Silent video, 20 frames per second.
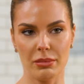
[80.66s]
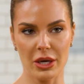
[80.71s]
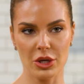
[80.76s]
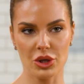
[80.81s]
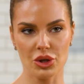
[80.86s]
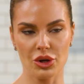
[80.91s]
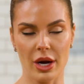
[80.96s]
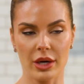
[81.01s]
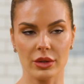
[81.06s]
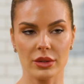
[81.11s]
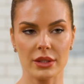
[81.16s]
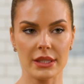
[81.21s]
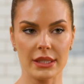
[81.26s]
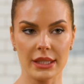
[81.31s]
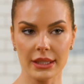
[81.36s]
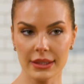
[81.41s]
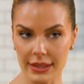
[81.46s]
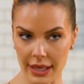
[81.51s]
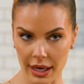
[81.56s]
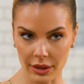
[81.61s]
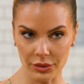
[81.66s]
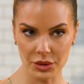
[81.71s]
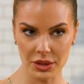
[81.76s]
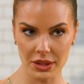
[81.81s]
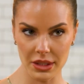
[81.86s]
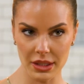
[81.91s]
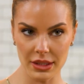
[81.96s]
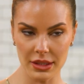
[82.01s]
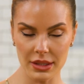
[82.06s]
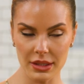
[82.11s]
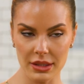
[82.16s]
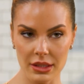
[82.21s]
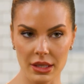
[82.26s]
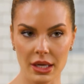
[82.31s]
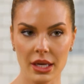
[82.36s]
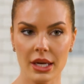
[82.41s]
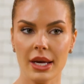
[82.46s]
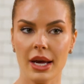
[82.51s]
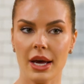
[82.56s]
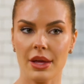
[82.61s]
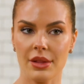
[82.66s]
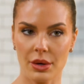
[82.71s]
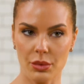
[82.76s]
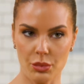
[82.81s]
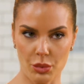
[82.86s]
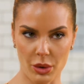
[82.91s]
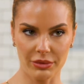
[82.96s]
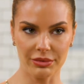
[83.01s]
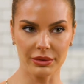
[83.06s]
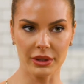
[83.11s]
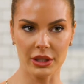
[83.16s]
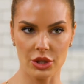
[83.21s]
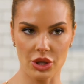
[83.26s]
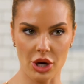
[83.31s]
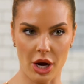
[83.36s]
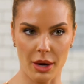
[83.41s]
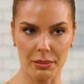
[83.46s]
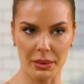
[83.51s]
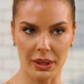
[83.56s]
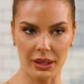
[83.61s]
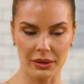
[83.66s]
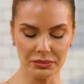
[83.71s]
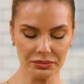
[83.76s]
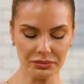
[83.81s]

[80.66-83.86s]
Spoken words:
measure out 6 ounces and then roughly chop it.